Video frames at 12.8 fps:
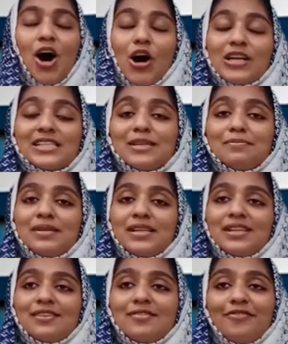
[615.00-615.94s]

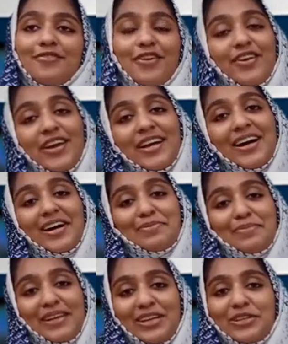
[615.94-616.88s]
Ausable very
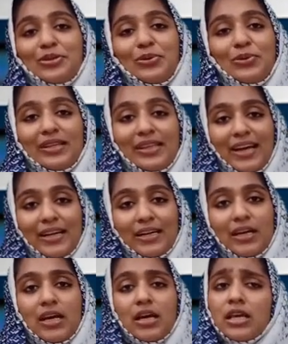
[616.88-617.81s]
calmly told
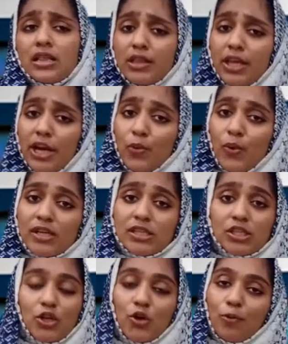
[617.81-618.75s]
that there
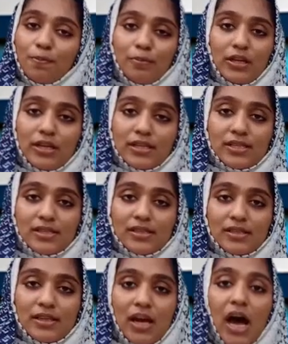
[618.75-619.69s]
was no police.
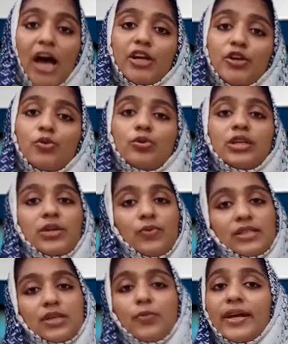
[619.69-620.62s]
I knew it
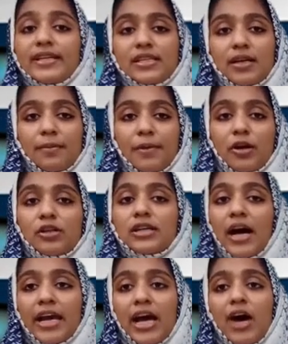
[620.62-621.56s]
was the waiter because
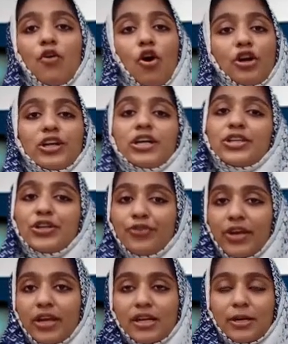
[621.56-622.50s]
I have ordered the
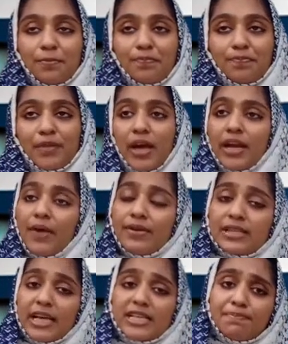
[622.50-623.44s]
drink and I
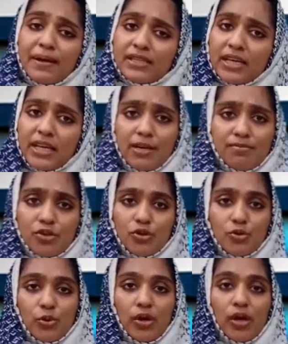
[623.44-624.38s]
was expecting him
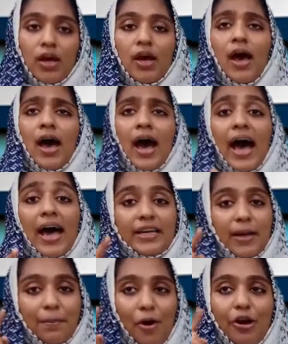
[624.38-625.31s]
too.
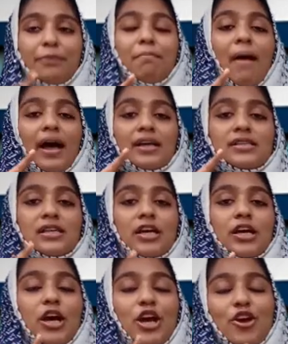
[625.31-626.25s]
And about Max,
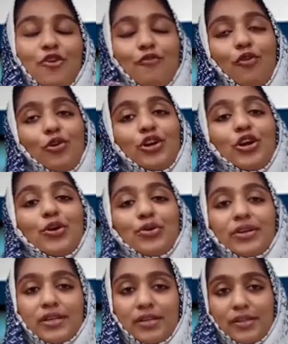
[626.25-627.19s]
he won't
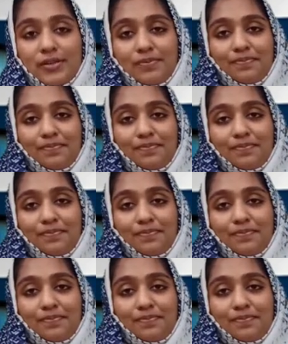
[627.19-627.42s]
return.